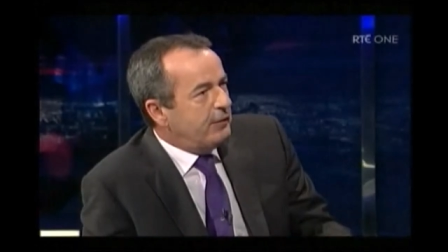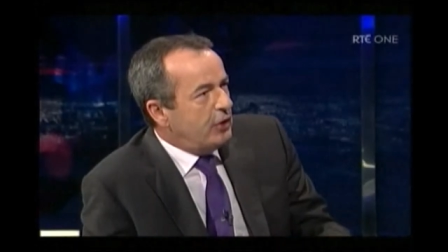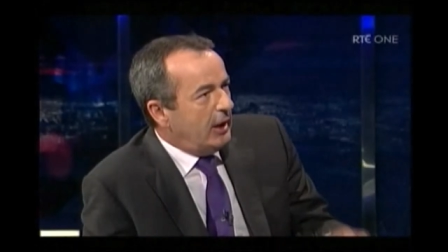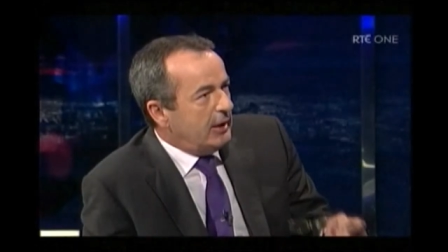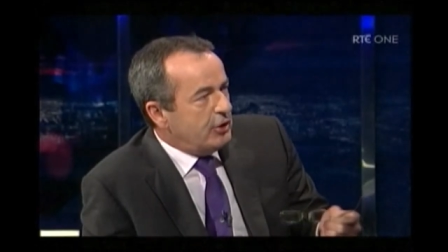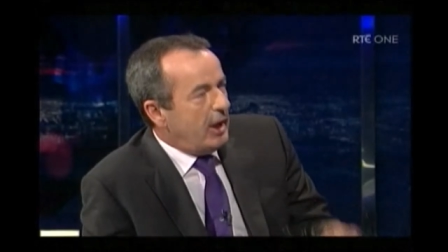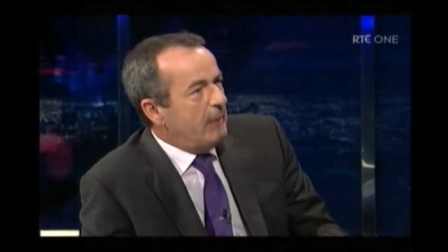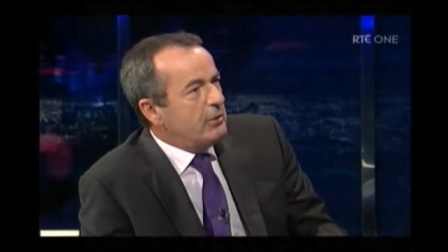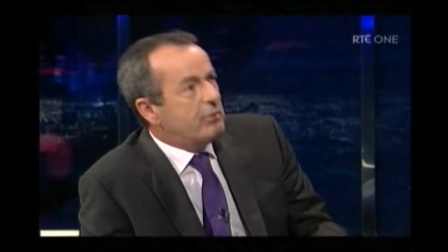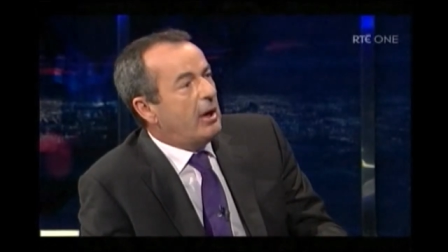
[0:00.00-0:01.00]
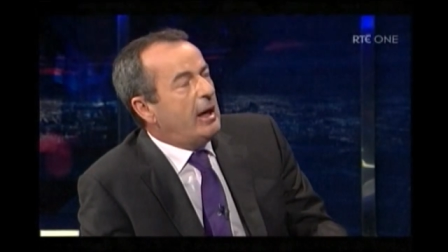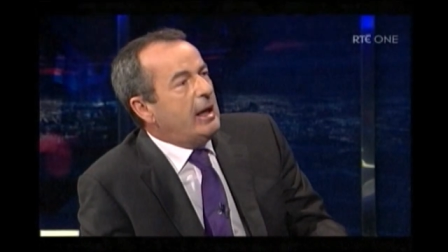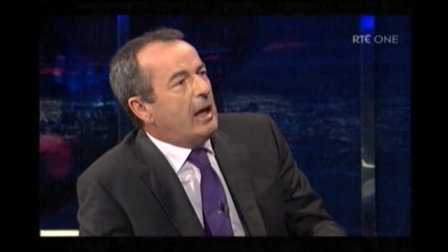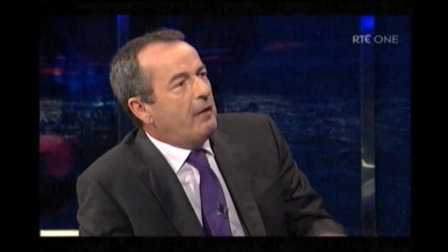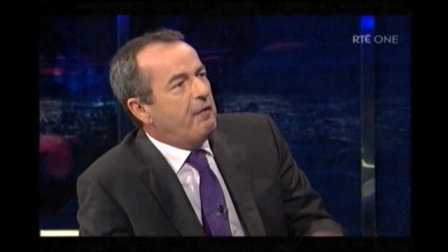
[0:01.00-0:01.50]
of uh, James
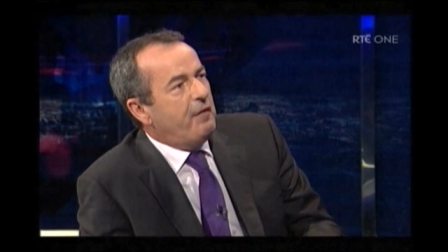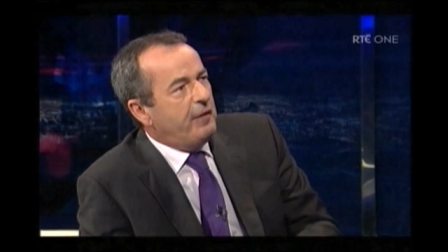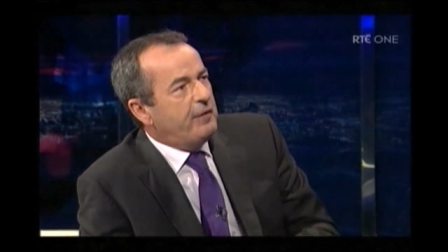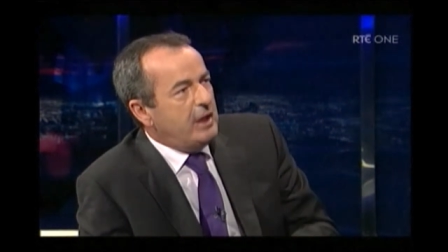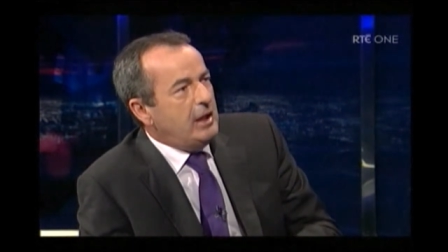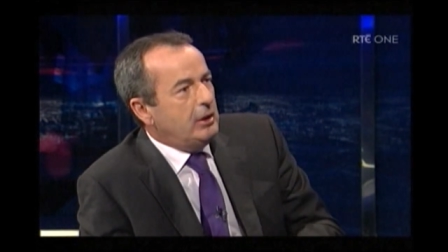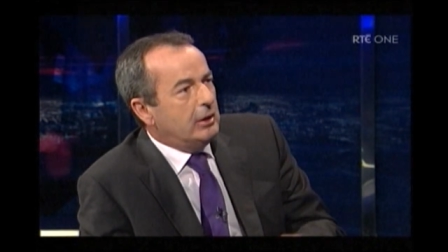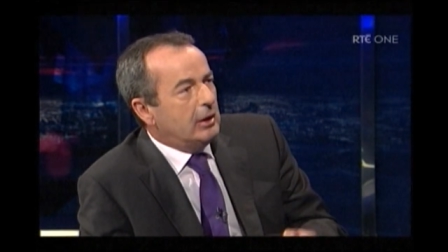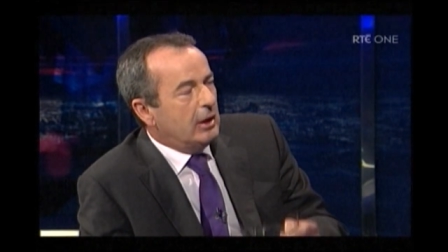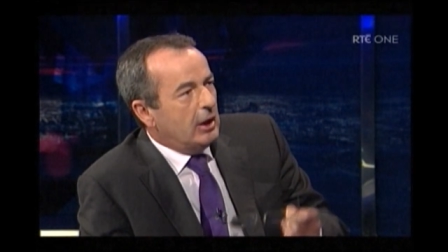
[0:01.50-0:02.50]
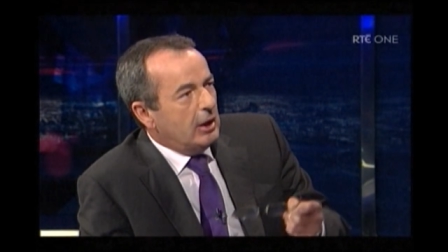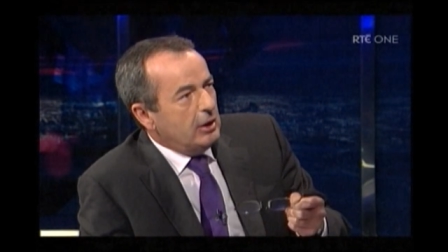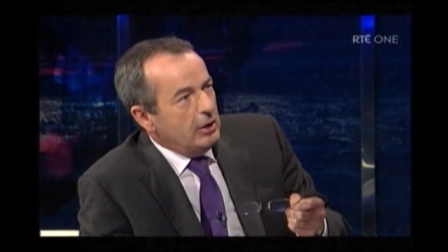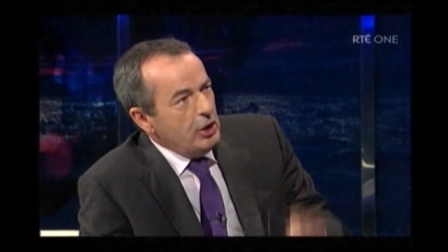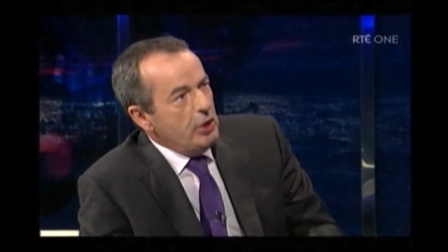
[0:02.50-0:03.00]
Reilly, and 15
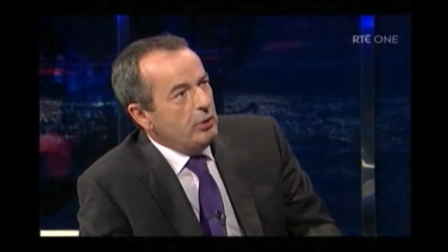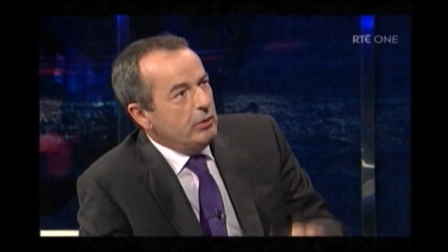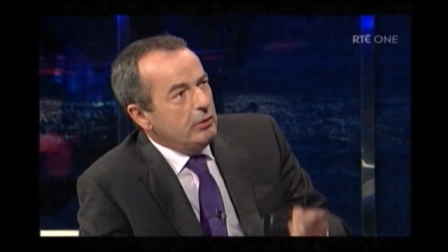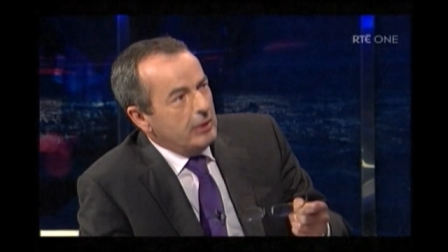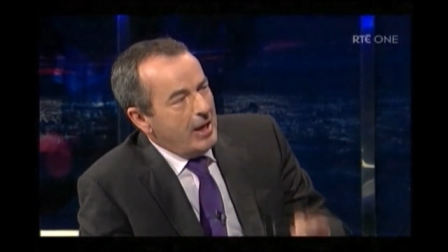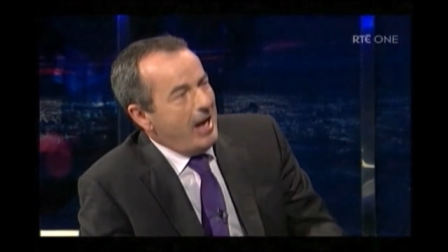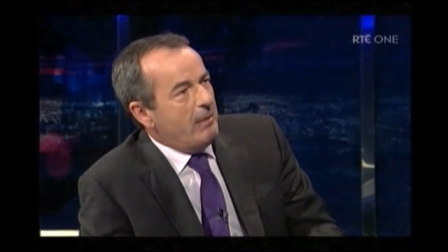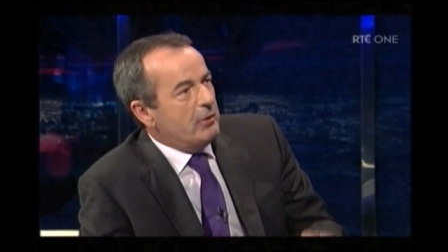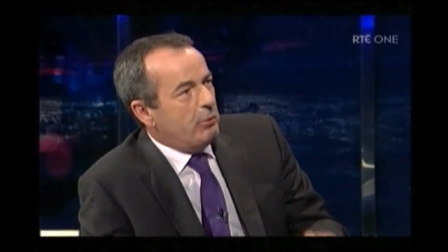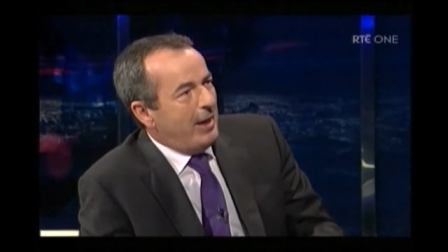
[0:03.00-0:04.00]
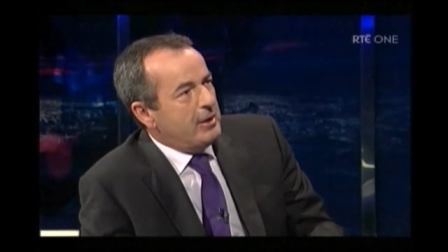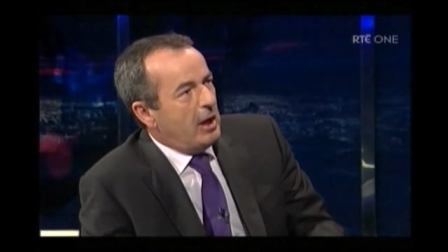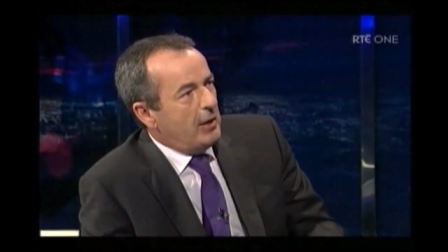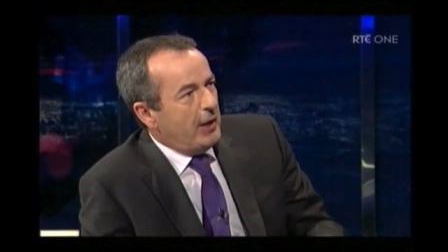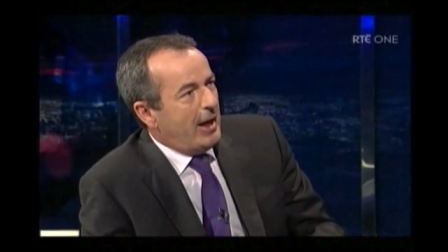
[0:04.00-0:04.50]
new names went
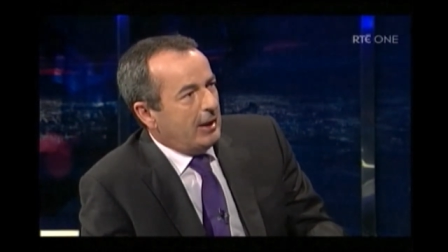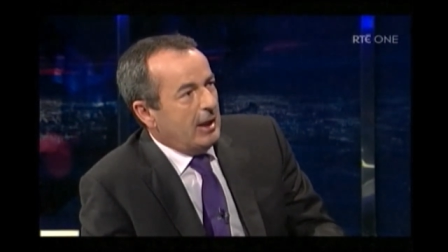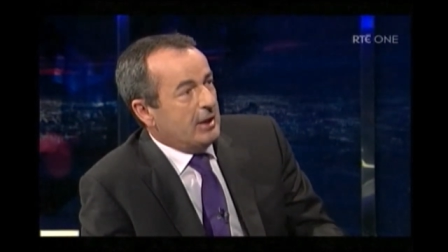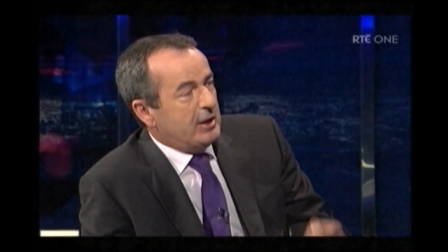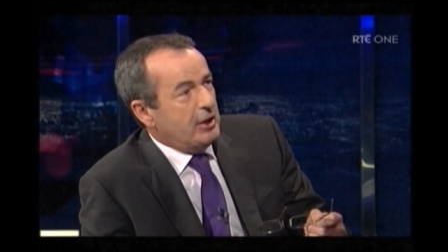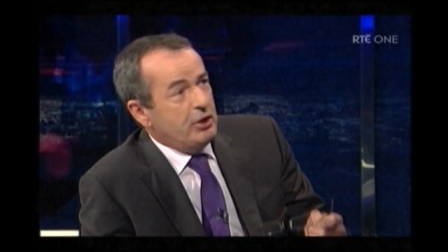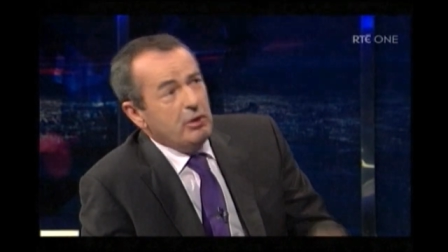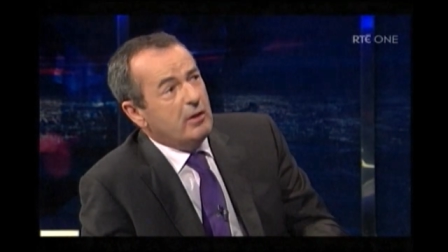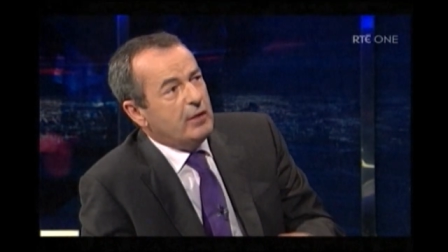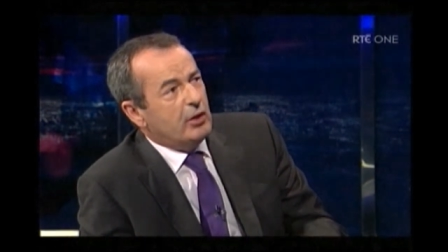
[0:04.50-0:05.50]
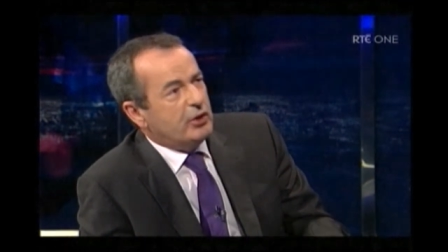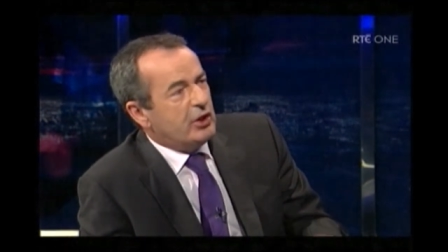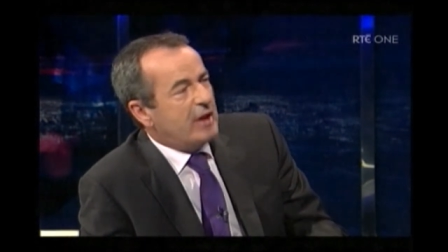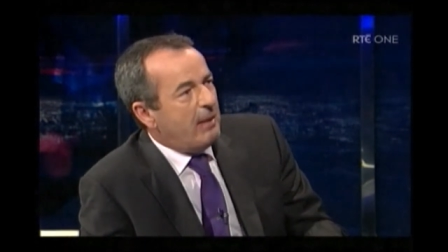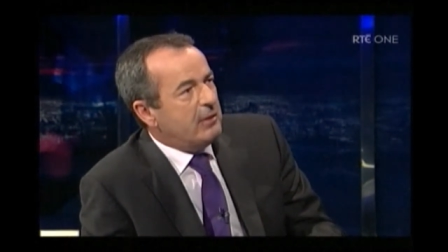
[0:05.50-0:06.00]
on that list, and two of those
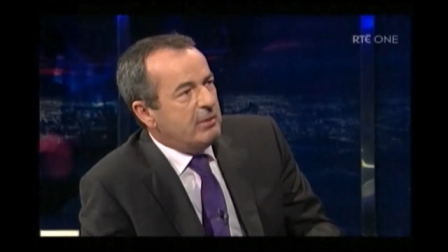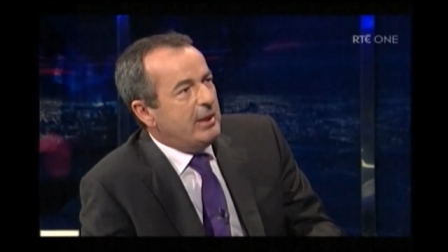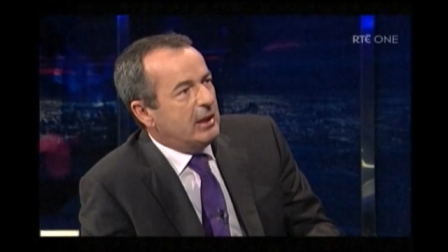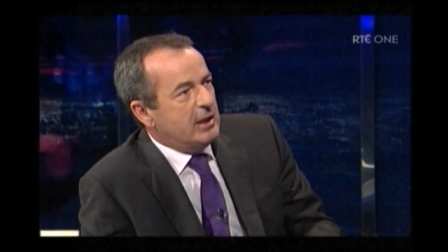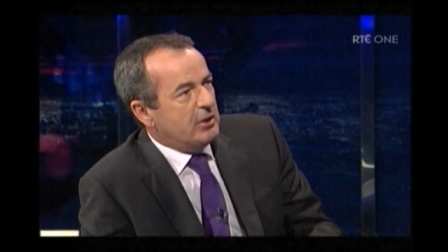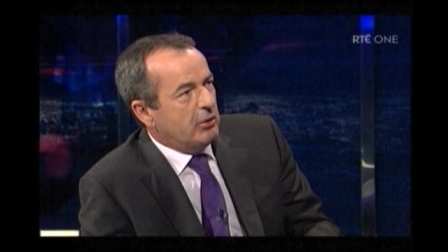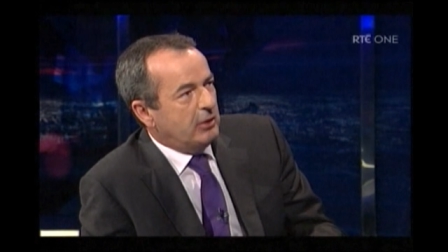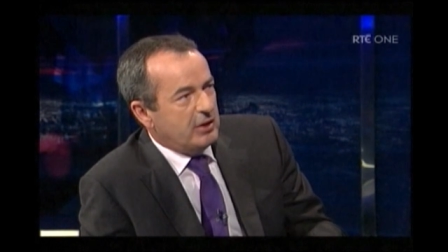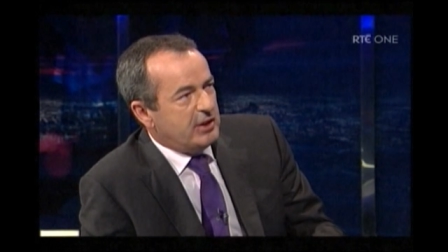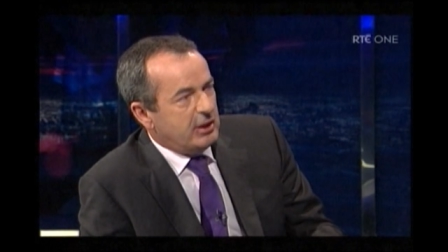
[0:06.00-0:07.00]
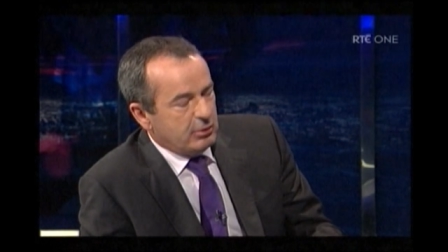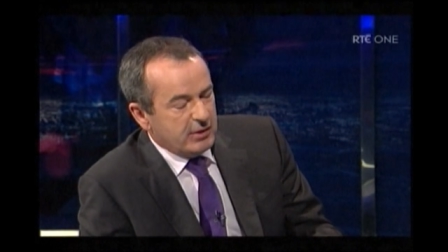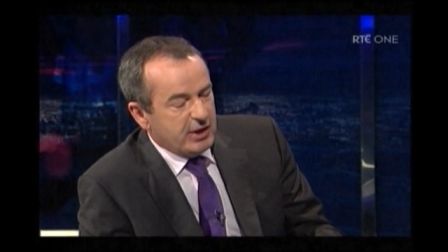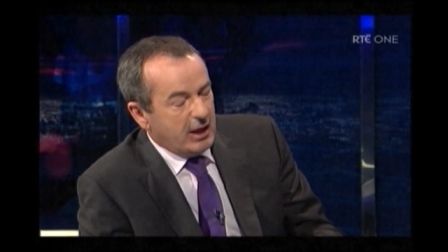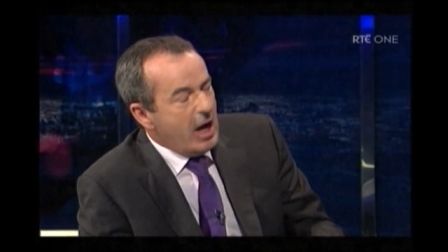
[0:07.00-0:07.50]
just happened to be in his own
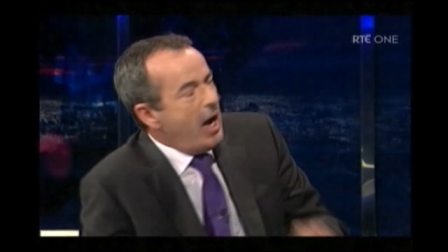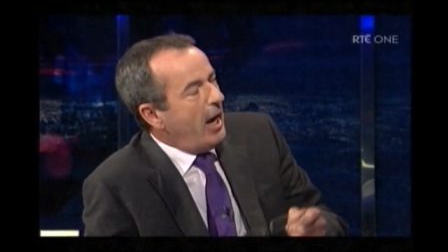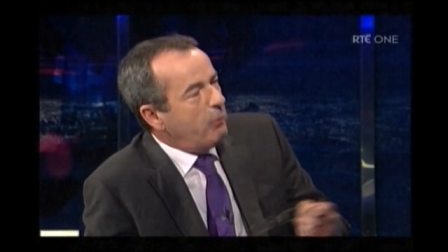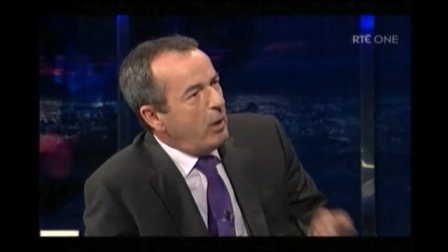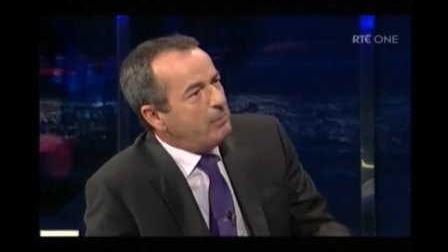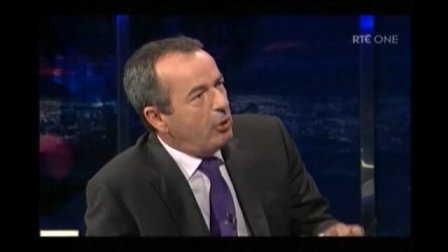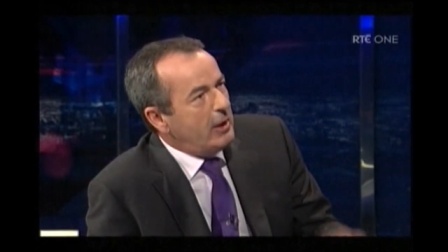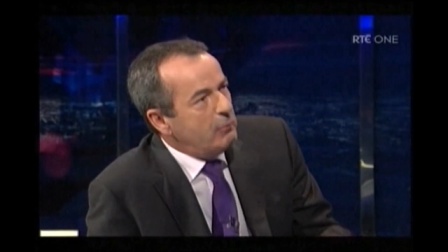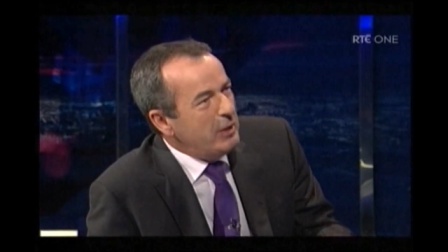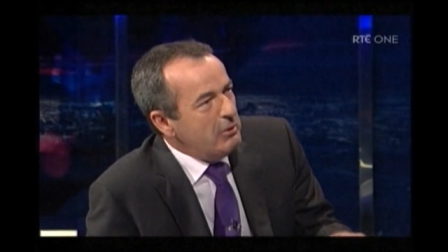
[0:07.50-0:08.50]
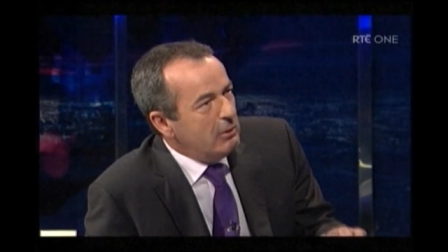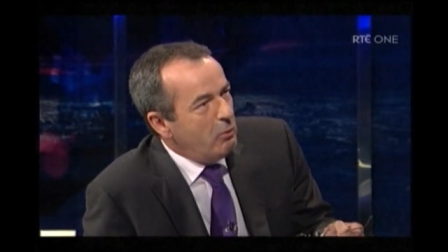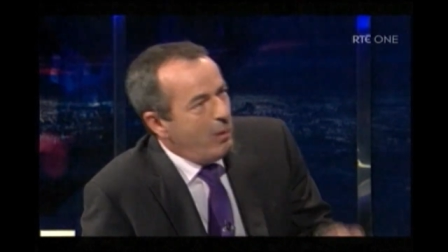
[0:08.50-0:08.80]
constituency. At what point were you